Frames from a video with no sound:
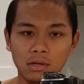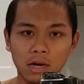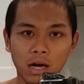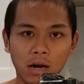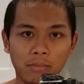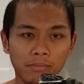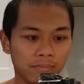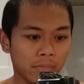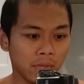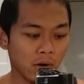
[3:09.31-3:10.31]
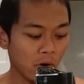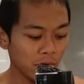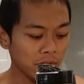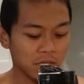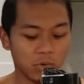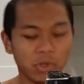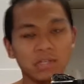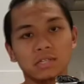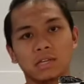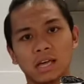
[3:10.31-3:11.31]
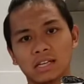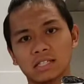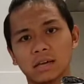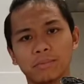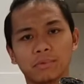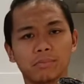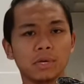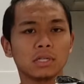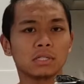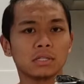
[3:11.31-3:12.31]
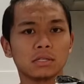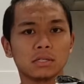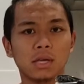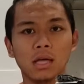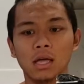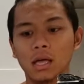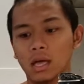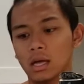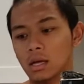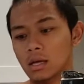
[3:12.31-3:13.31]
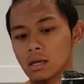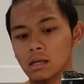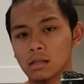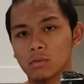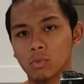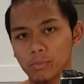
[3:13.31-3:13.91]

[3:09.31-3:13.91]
All these ingredients except the peaches and the whipped